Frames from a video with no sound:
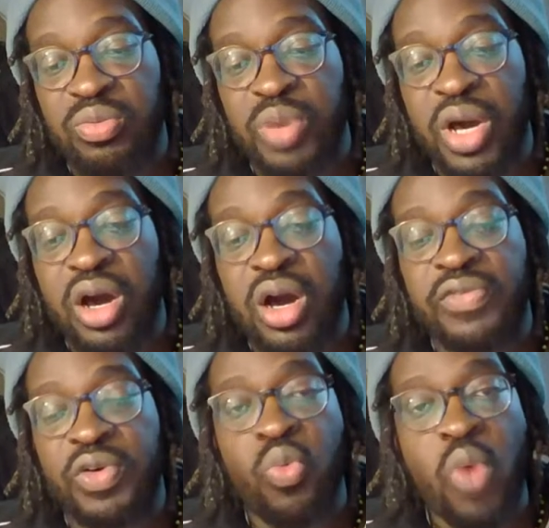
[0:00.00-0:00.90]
part
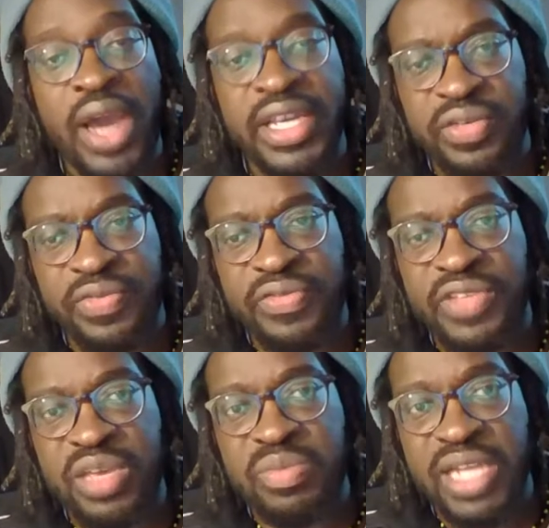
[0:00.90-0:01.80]
of a wider
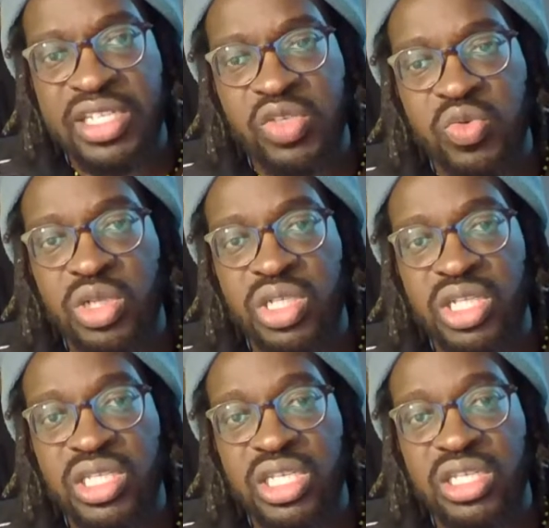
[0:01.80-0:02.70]
15-man squad in
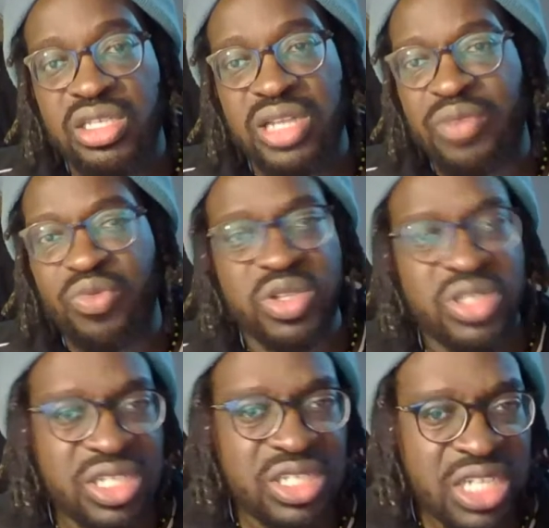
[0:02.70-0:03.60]
the team, like
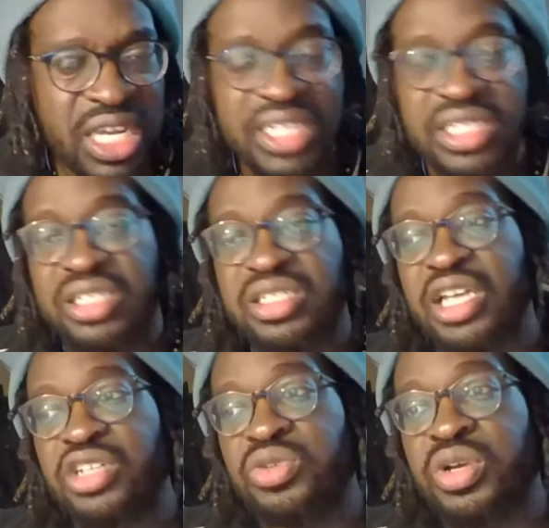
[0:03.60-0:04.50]
Roston Chase,
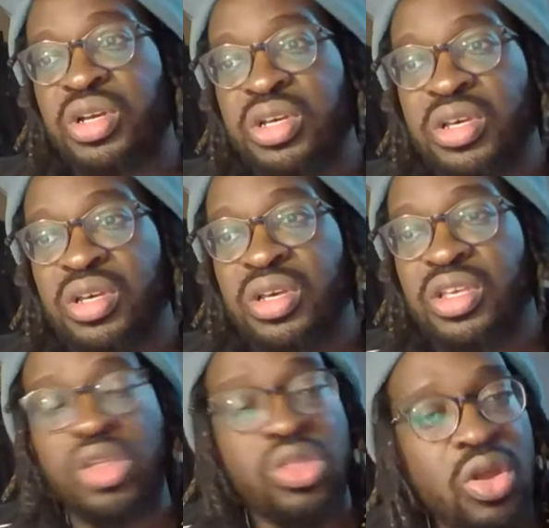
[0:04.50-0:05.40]
etc.,
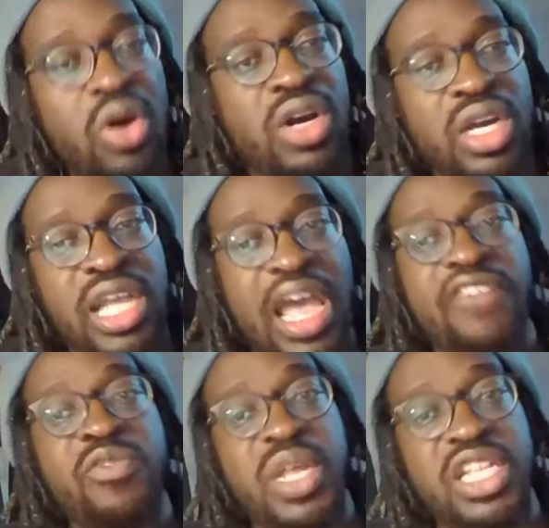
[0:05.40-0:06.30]
you're not going to
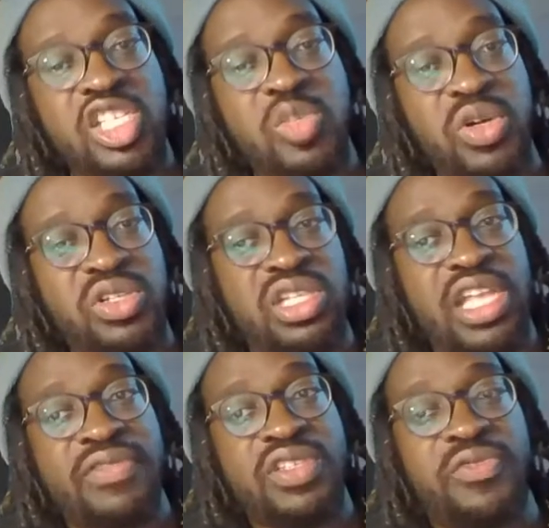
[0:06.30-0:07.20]
have many spots
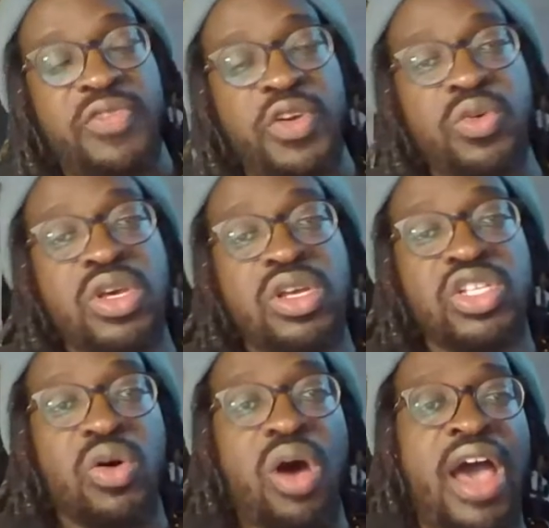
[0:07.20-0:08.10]
left to fill.
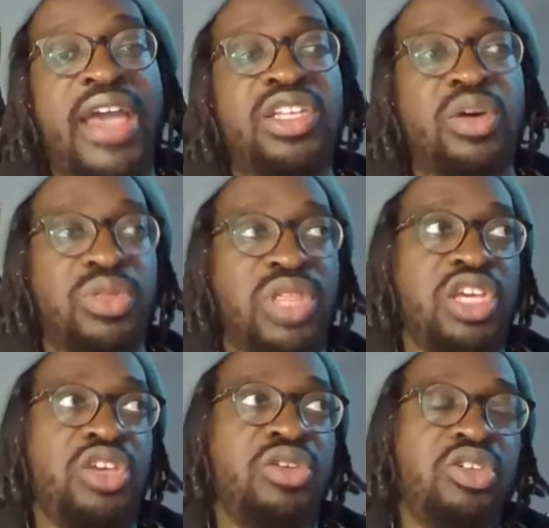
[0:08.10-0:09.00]
So I don't
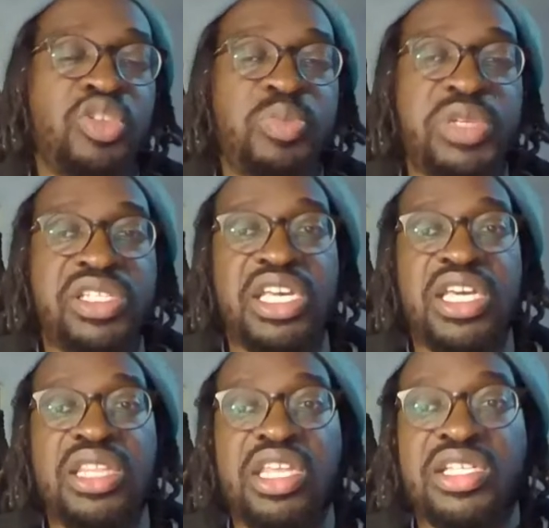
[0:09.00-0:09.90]
think you lot should be
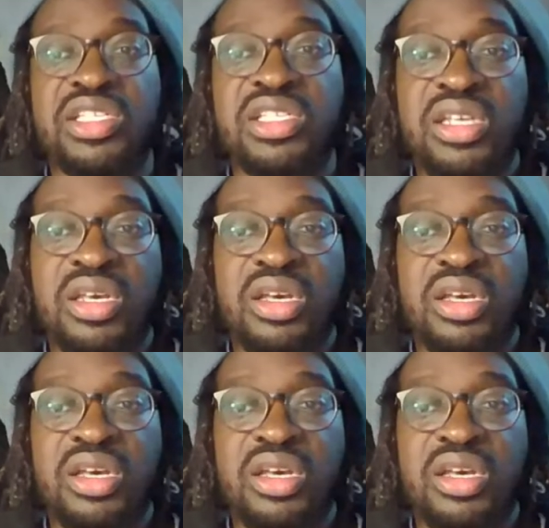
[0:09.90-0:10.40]
seeing this